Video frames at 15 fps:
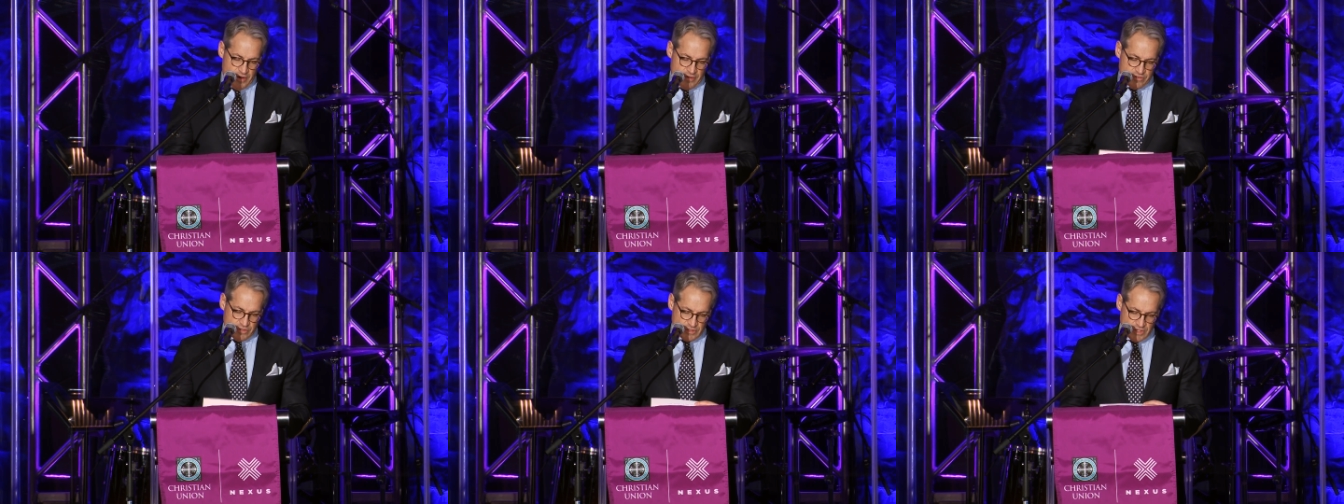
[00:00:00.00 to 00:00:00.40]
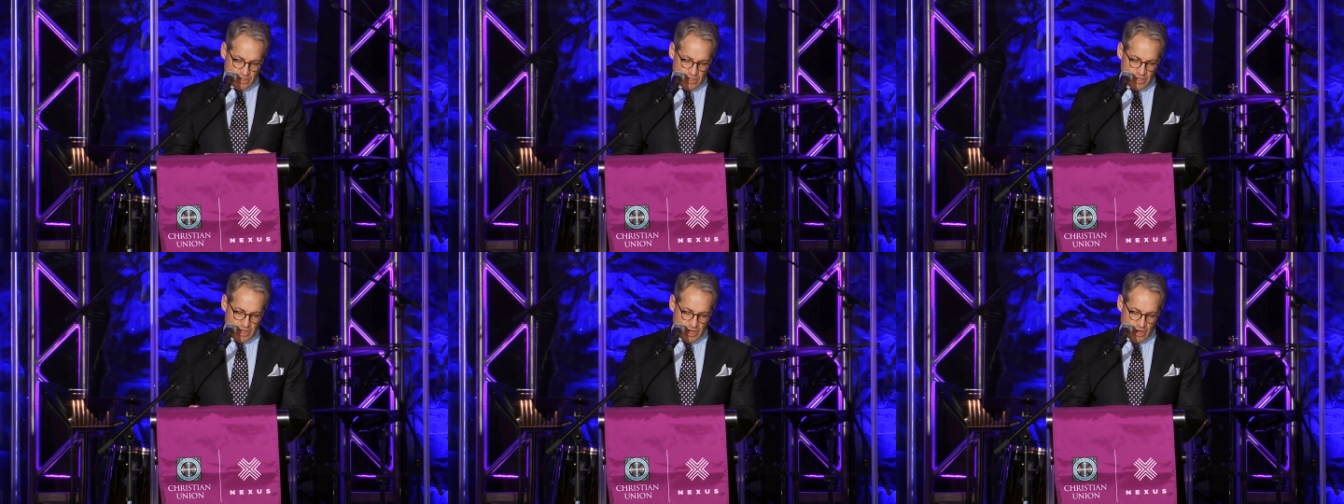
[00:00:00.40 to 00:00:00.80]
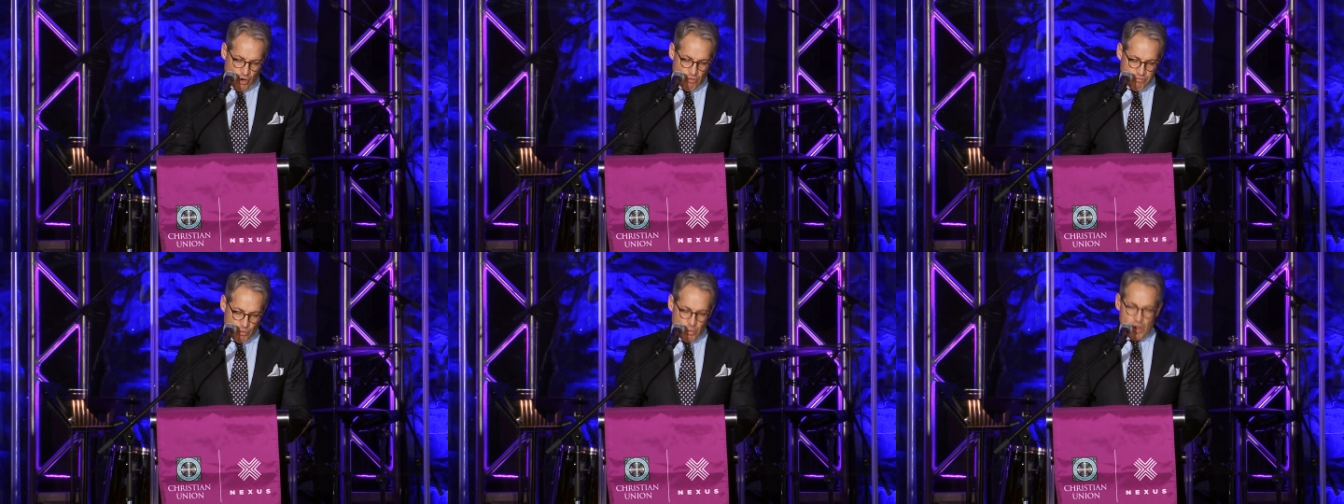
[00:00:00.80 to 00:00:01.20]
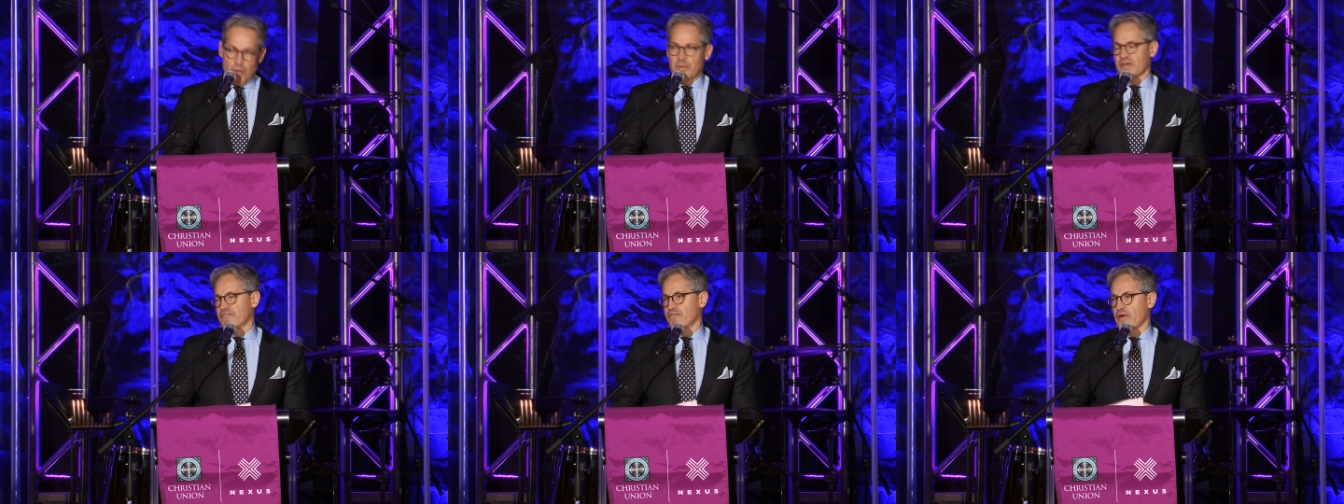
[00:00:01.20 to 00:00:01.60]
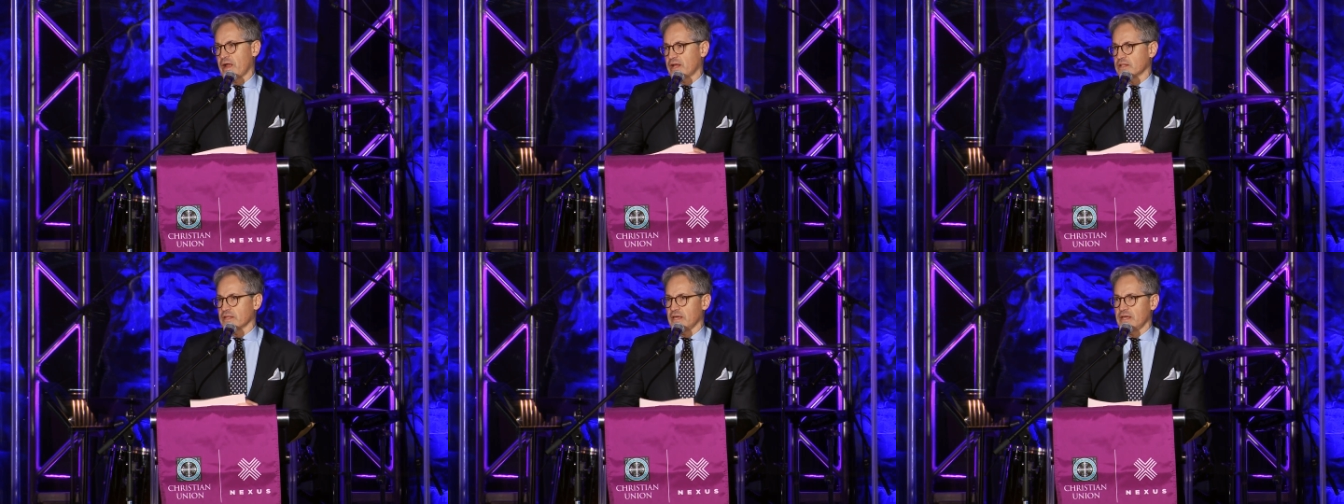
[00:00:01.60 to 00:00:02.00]
It's a little uh, overwhelming,
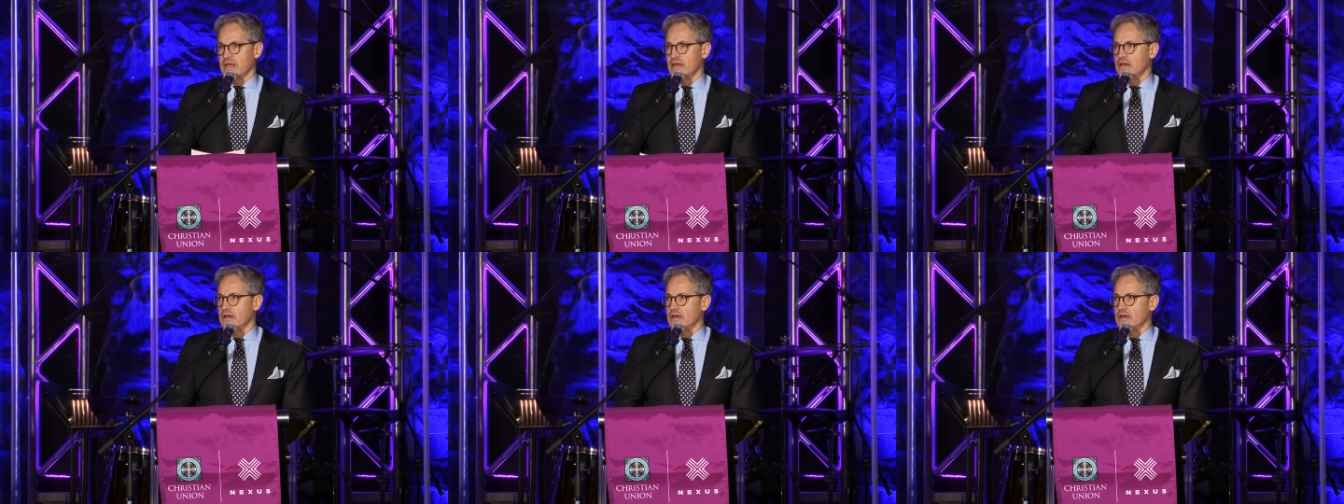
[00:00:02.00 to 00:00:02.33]
frankly,